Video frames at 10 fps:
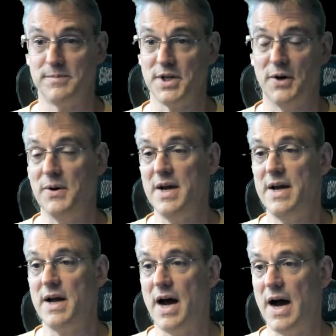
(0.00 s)
So,
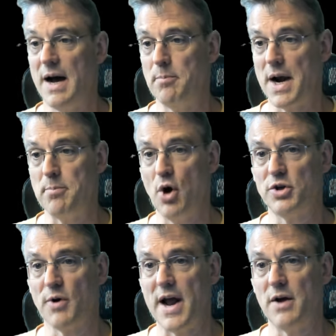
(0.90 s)
uh, but I
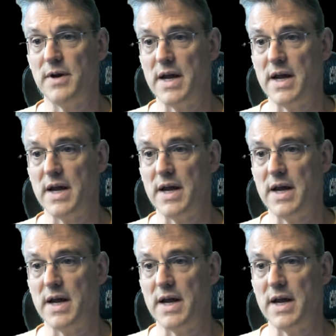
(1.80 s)
poked around